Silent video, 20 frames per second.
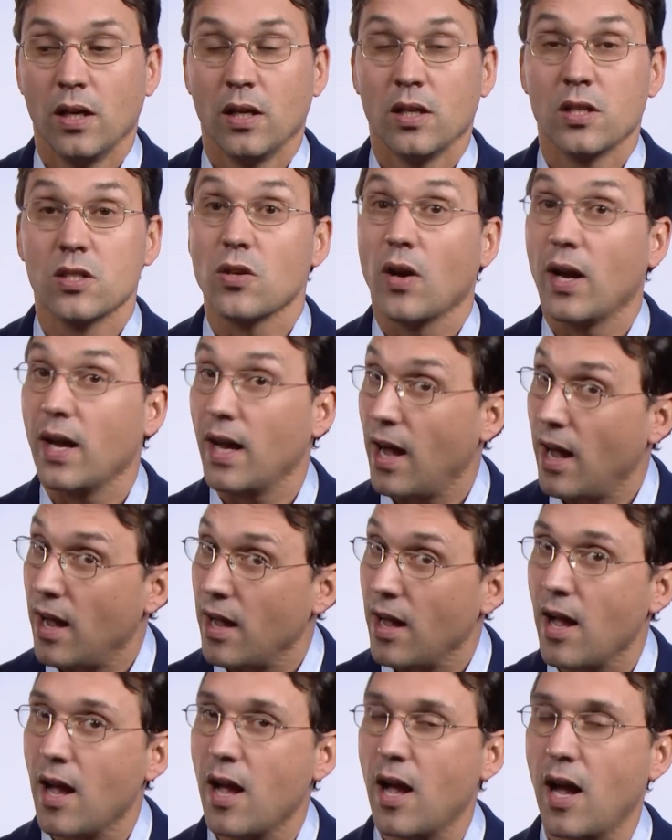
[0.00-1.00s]
So I
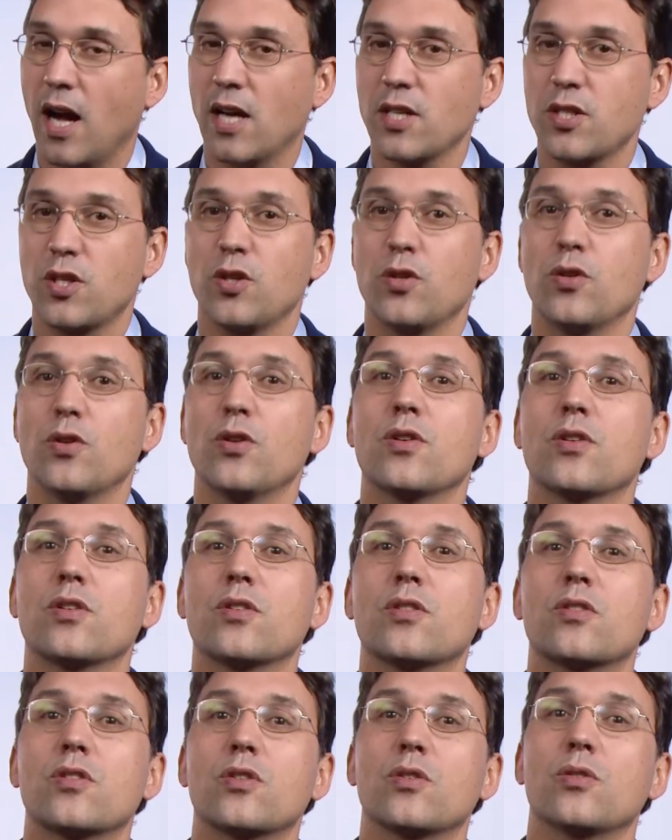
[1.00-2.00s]
ask you
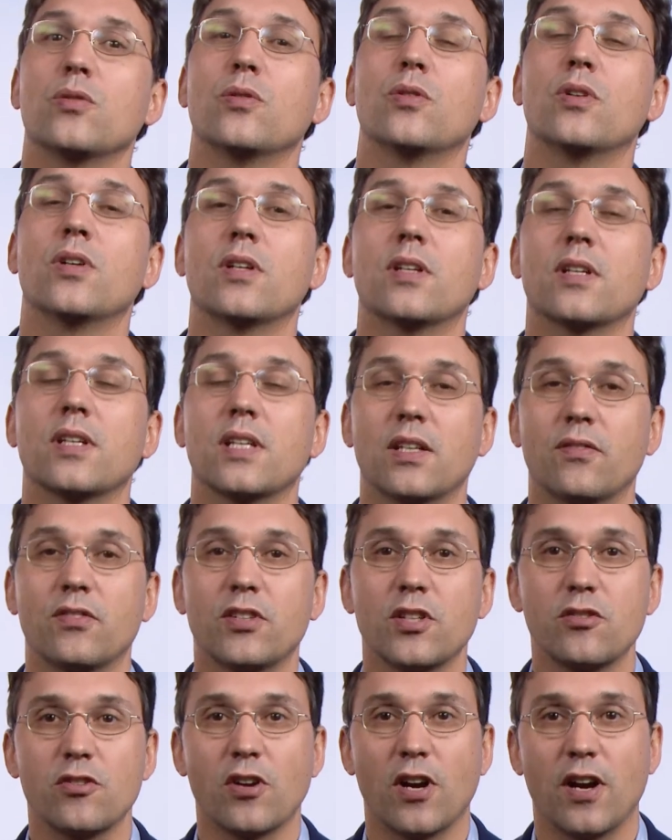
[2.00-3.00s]
to give it
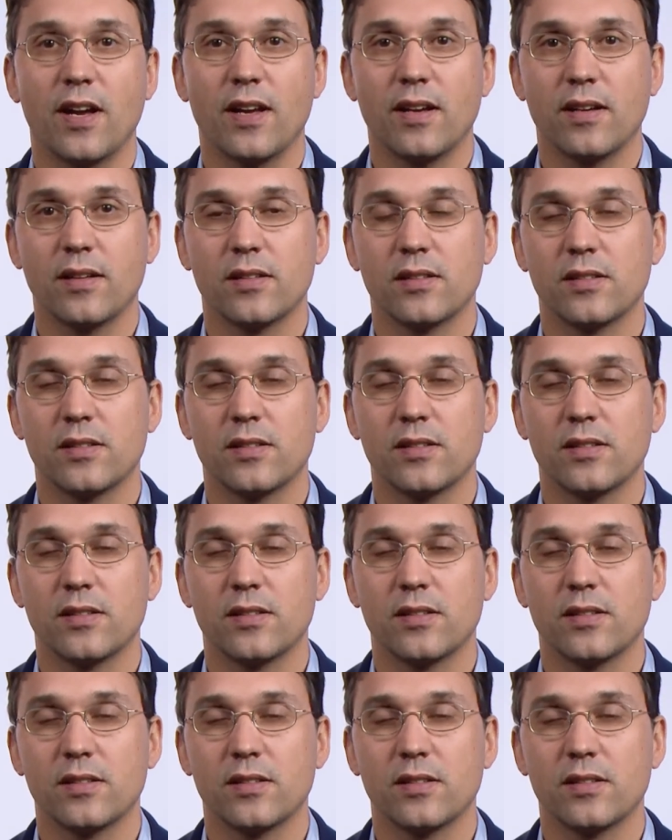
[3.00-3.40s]
a try,